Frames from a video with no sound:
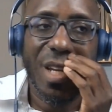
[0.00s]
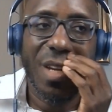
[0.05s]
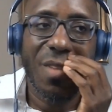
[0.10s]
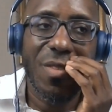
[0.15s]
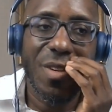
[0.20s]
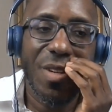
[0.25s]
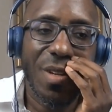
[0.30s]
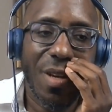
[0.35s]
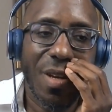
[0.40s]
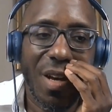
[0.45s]

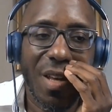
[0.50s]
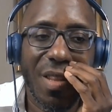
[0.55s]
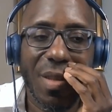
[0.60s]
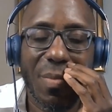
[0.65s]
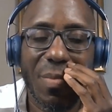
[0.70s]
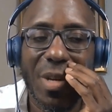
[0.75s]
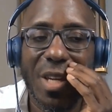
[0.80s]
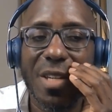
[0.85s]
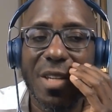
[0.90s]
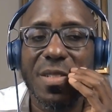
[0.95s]
every other
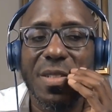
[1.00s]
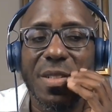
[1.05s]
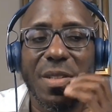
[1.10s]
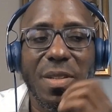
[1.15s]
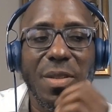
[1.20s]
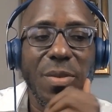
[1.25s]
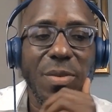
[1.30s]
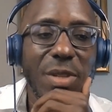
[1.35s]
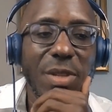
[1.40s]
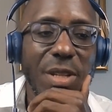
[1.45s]
patient
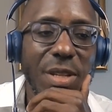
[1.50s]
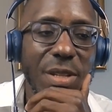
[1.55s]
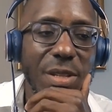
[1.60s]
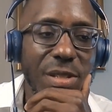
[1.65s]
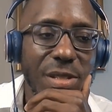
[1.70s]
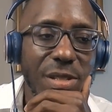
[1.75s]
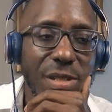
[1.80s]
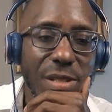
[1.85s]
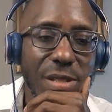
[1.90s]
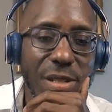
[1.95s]

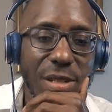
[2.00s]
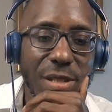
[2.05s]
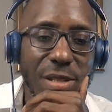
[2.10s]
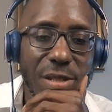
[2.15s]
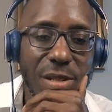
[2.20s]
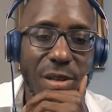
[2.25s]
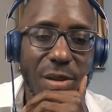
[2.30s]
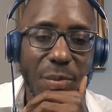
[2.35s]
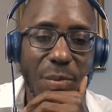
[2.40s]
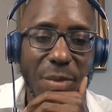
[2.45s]
nowadays is
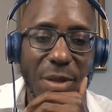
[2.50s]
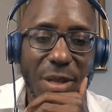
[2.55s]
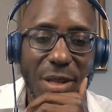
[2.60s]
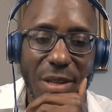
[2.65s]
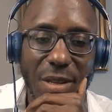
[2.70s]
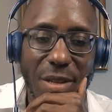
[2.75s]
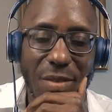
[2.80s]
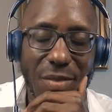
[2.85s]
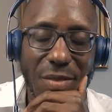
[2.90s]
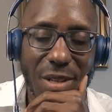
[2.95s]

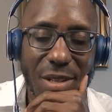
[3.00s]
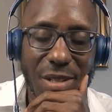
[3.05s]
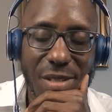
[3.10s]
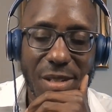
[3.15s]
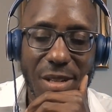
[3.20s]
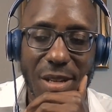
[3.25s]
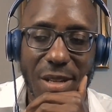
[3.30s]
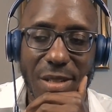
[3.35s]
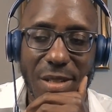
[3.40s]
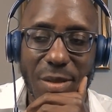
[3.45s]
complaining of
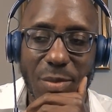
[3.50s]
anxiety,